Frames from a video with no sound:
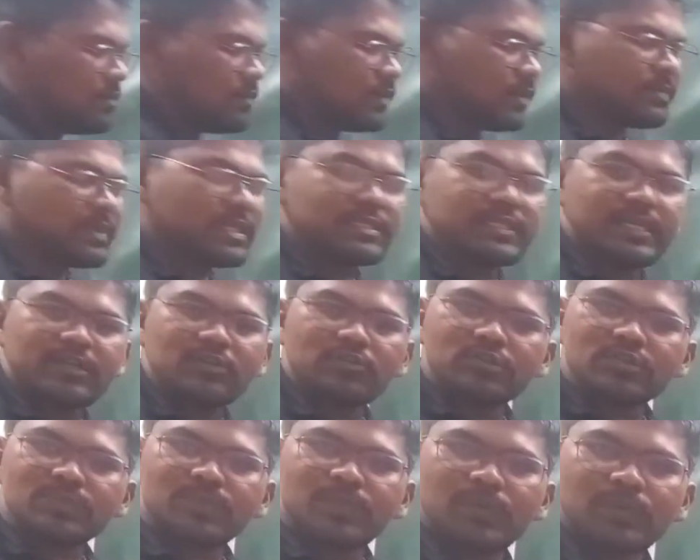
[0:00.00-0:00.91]
from the
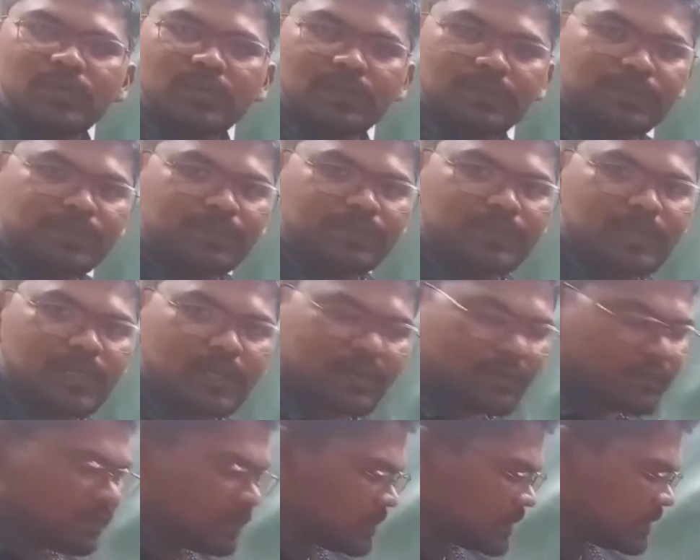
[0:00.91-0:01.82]
zygospore
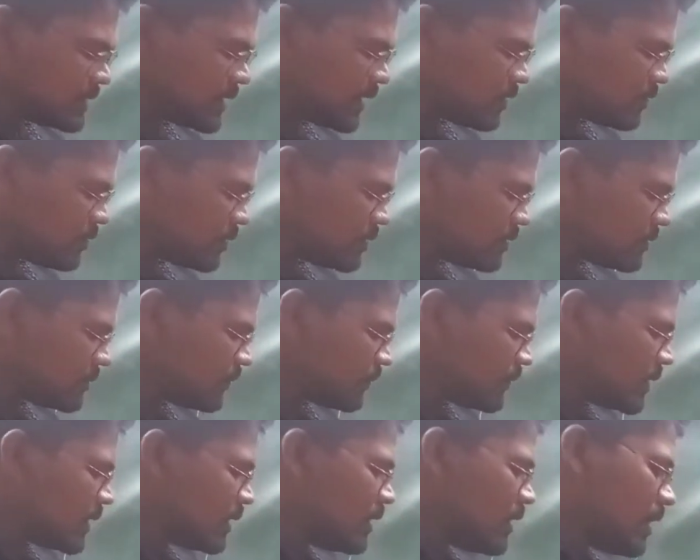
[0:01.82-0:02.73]
or from the zygote.
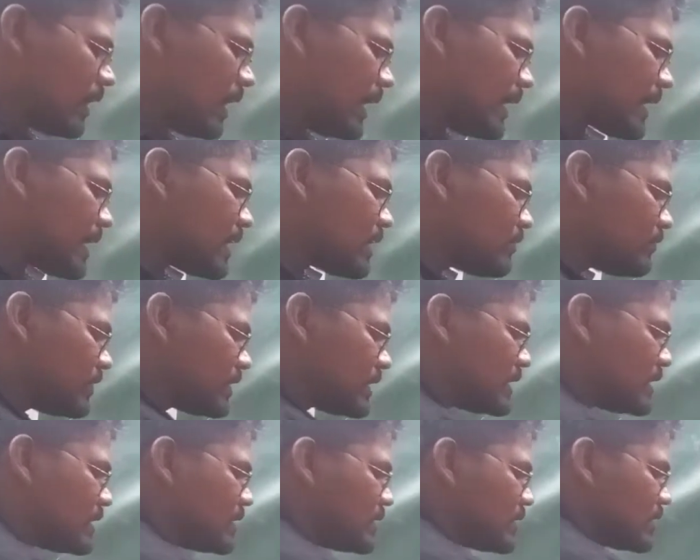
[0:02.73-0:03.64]
Again
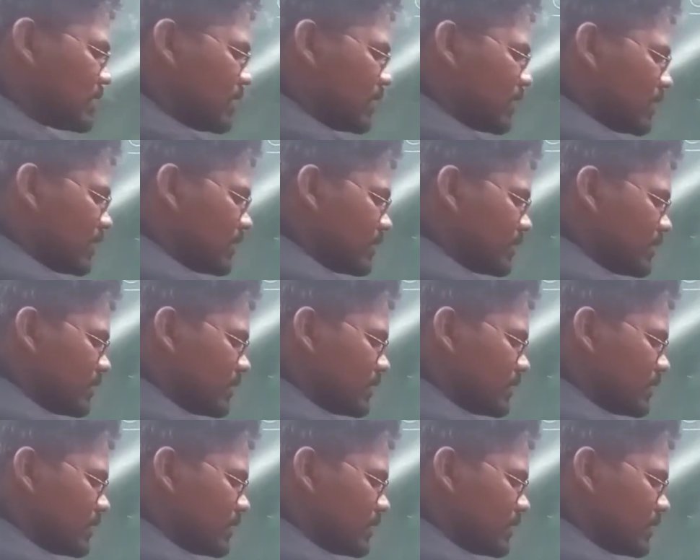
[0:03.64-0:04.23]
within the